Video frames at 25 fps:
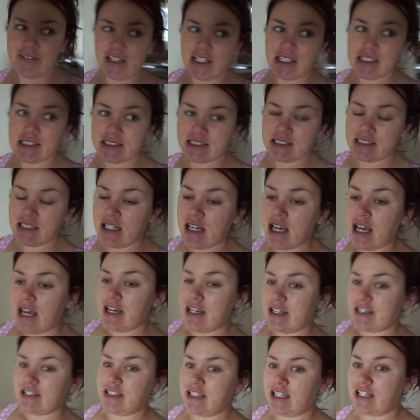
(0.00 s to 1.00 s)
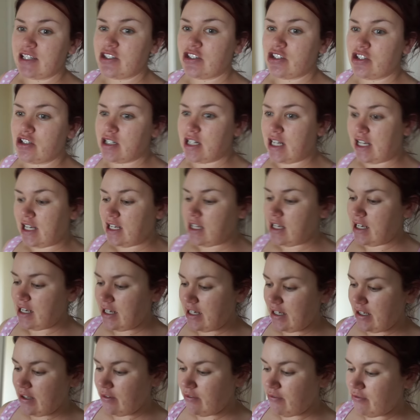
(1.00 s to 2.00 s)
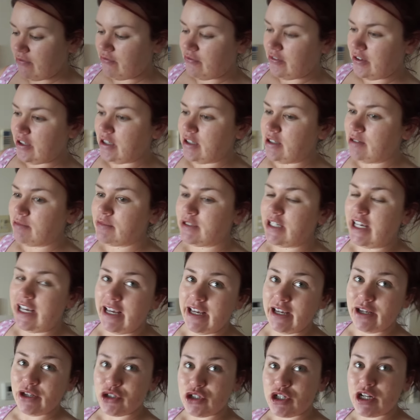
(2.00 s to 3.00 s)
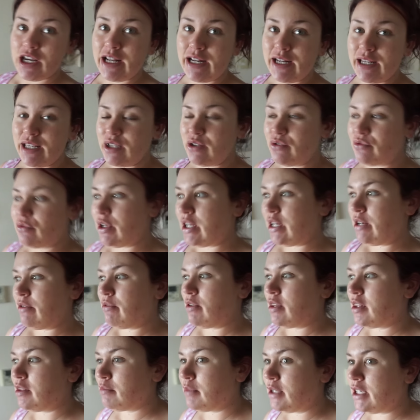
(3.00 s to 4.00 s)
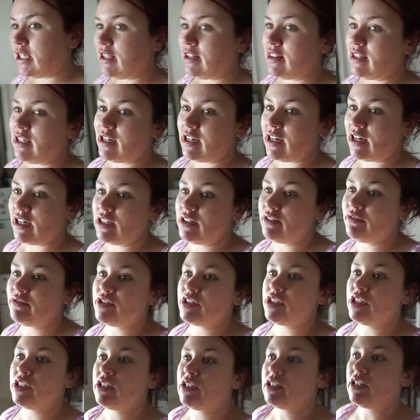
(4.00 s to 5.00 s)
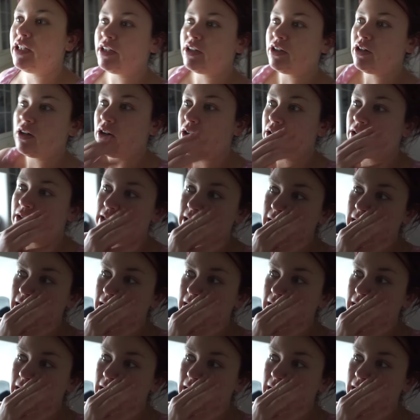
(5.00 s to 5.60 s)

it. Yesterday, I filmed a trying to get ready with me that kind of took like all